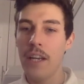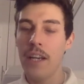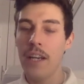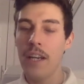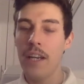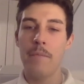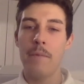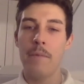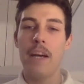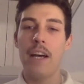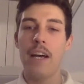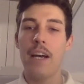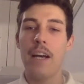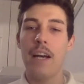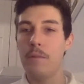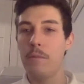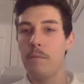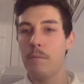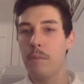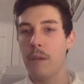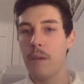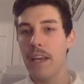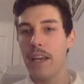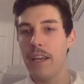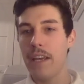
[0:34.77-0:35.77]

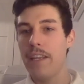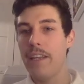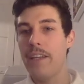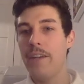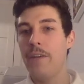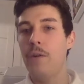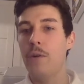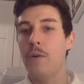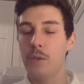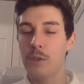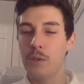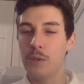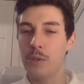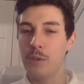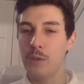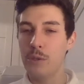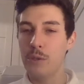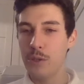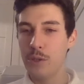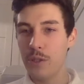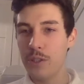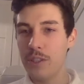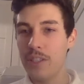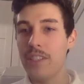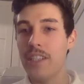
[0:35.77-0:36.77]
and Becky also
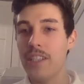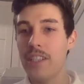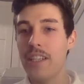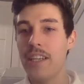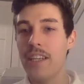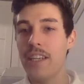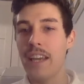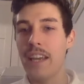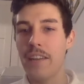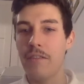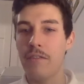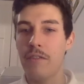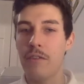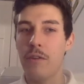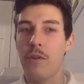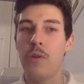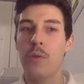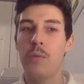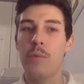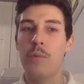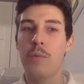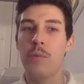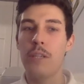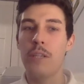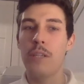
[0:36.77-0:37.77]
joins us again
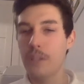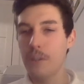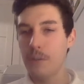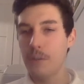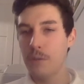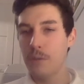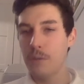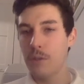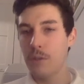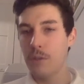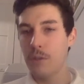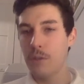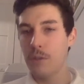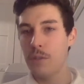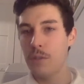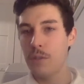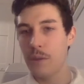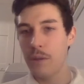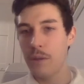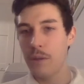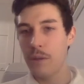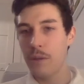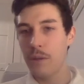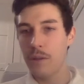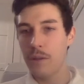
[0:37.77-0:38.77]
from children's mental
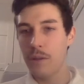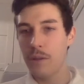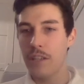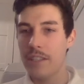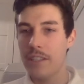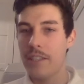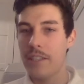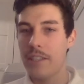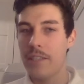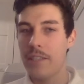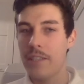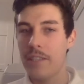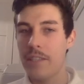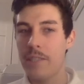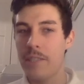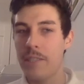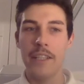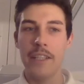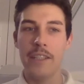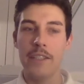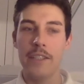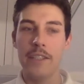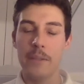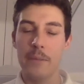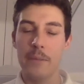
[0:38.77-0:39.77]
health charity Place2Be.